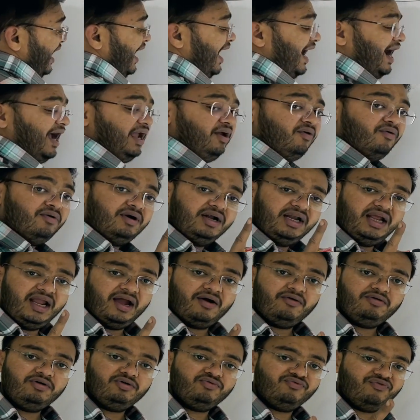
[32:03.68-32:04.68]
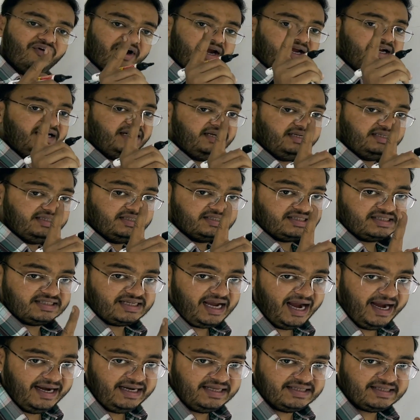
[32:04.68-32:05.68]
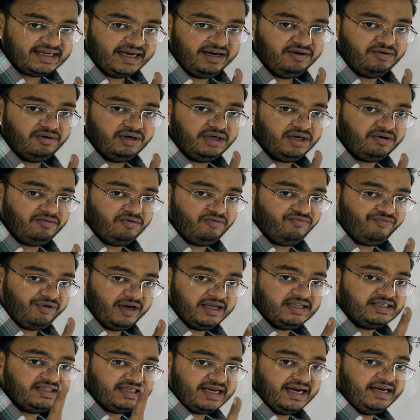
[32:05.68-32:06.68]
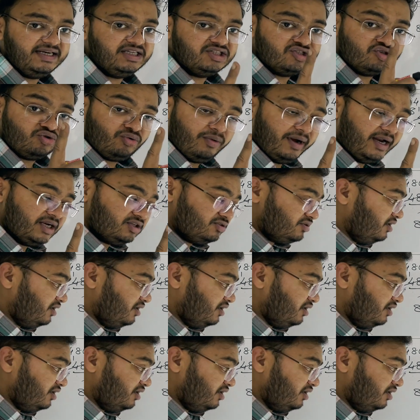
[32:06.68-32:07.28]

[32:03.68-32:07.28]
I only have to find sides. I don't have to find side square.